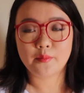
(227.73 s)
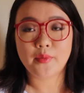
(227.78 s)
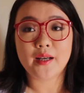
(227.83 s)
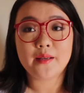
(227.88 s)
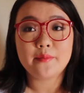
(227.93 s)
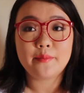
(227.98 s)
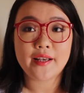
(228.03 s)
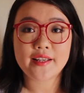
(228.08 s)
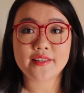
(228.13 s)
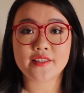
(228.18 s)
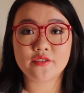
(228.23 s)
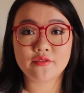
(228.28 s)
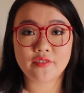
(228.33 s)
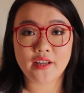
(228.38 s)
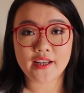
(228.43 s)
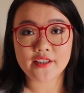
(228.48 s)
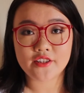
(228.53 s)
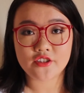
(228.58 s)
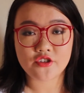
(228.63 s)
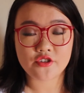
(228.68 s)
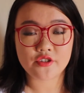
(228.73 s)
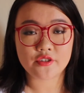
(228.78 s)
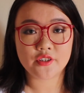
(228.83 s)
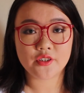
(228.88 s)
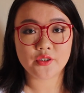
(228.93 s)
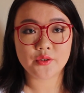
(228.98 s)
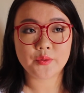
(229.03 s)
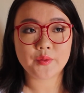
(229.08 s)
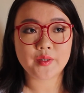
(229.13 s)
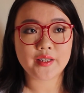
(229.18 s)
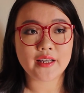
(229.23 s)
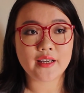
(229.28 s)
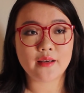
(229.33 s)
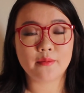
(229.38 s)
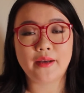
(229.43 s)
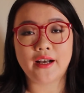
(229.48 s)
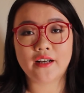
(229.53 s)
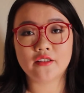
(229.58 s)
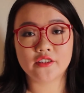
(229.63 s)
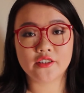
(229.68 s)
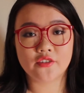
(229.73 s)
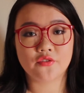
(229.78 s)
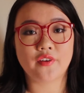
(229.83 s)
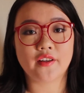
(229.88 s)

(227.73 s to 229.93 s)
My best advice to you about this